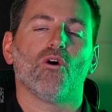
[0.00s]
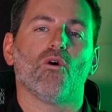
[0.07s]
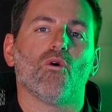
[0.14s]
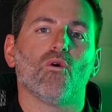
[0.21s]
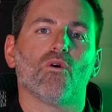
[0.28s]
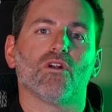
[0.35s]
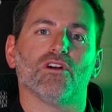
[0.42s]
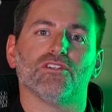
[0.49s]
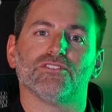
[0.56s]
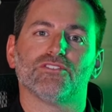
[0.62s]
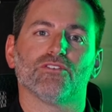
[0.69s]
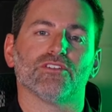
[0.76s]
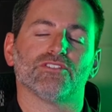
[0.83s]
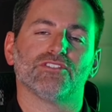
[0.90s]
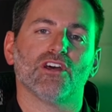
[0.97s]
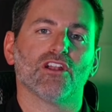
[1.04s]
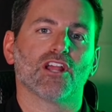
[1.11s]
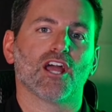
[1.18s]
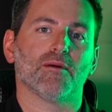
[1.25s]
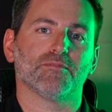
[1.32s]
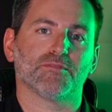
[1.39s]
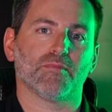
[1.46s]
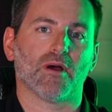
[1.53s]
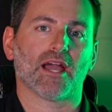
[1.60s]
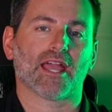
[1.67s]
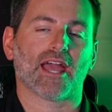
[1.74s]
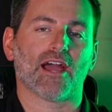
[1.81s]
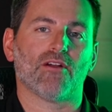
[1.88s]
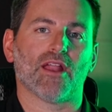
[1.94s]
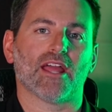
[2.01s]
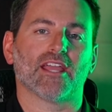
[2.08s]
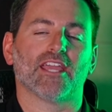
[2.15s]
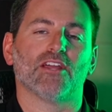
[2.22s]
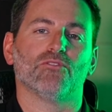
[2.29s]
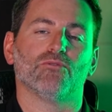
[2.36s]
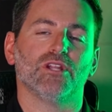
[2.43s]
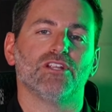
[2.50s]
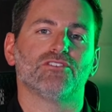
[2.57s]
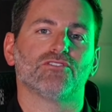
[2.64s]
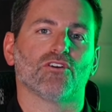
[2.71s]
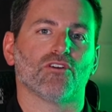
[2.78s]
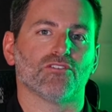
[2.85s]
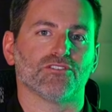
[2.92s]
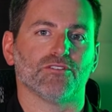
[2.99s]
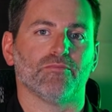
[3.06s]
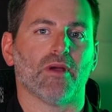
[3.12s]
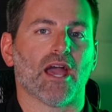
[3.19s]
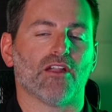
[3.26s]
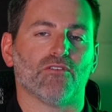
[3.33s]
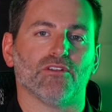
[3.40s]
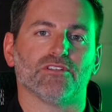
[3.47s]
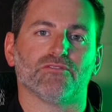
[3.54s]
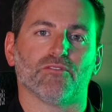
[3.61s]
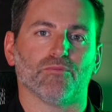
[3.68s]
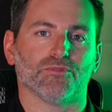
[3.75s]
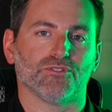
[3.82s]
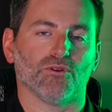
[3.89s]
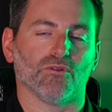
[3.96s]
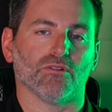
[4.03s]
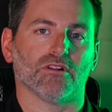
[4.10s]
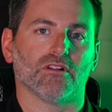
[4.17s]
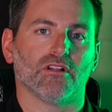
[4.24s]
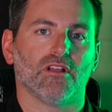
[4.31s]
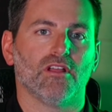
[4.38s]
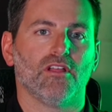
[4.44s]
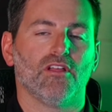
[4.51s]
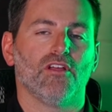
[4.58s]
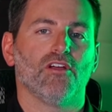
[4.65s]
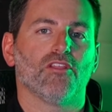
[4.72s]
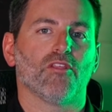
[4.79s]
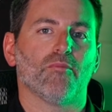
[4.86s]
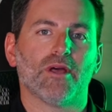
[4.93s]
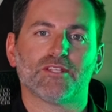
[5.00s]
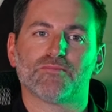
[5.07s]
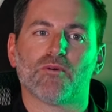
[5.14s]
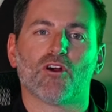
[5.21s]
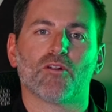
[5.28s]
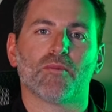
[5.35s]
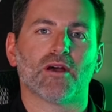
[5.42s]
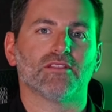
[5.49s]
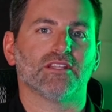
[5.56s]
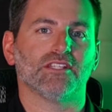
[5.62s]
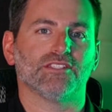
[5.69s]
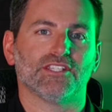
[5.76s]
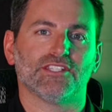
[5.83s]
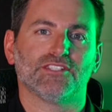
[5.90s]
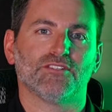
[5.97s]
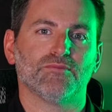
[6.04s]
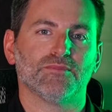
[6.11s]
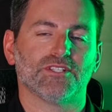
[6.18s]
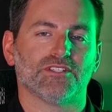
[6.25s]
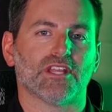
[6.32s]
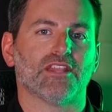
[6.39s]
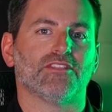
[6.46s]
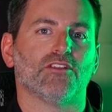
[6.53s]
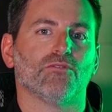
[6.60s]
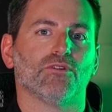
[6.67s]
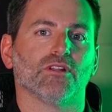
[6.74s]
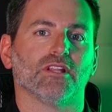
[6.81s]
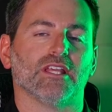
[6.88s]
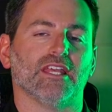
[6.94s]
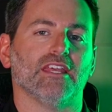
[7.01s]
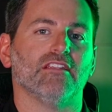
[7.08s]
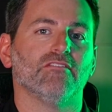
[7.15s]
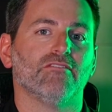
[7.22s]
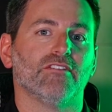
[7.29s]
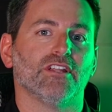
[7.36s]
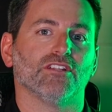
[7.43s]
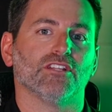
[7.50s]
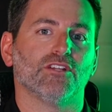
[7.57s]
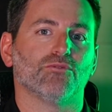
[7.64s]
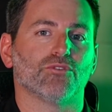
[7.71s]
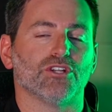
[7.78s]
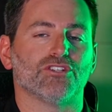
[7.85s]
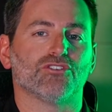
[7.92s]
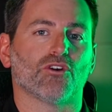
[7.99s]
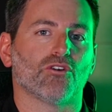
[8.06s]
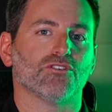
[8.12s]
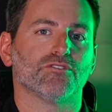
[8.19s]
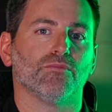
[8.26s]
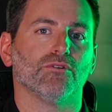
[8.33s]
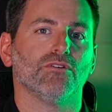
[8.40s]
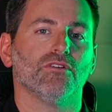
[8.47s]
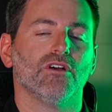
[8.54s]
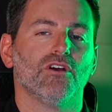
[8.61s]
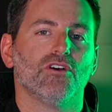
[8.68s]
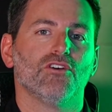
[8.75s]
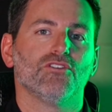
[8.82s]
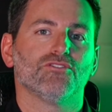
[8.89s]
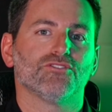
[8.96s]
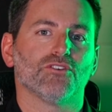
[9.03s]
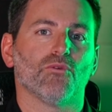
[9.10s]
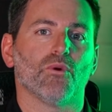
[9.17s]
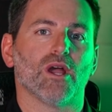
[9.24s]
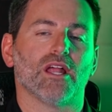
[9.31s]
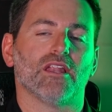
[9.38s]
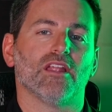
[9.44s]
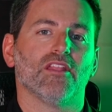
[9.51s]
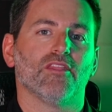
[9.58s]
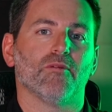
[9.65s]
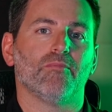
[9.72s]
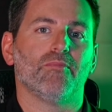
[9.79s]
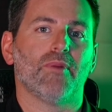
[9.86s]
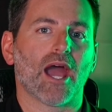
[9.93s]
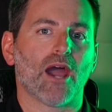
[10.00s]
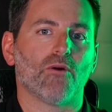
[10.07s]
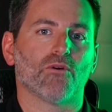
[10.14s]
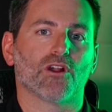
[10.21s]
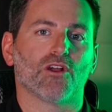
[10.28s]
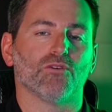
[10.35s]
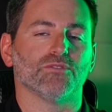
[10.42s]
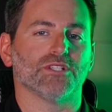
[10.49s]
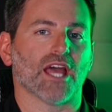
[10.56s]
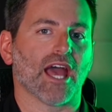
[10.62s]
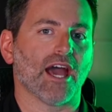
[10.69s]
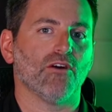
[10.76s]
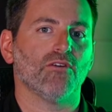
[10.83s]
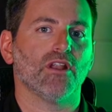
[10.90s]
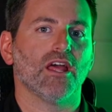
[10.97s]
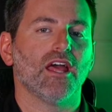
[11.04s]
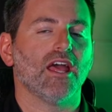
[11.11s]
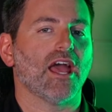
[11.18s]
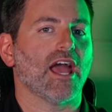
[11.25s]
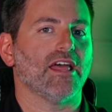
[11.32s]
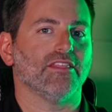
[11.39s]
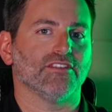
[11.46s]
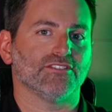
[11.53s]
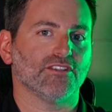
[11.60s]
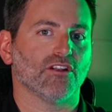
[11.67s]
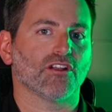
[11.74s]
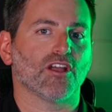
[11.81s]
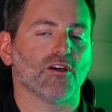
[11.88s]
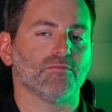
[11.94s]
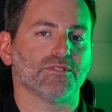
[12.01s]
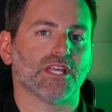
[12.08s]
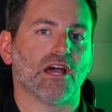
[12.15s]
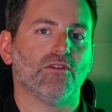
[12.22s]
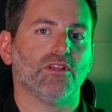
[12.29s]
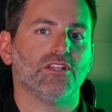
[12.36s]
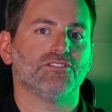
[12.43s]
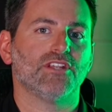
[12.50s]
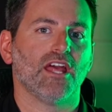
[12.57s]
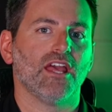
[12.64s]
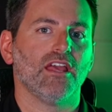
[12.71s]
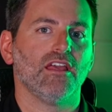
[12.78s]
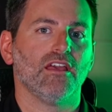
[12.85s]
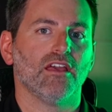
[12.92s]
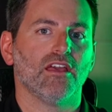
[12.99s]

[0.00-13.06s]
or until the sun comes back out and can recharge the batteries from solar. The best part about these systems is that they're really infinitely rechargeable, so when the power goes out and the sun comes out each day,